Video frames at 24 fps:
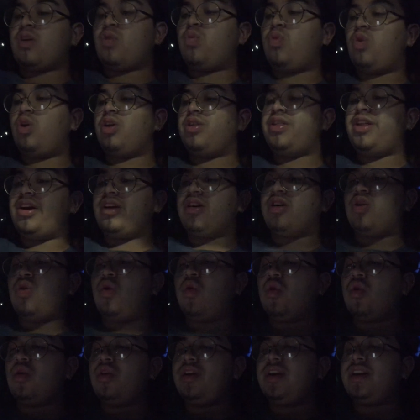While their
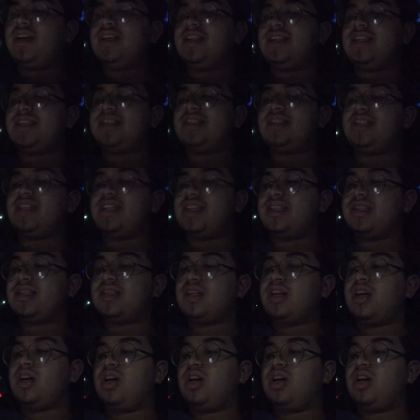coordinate distance,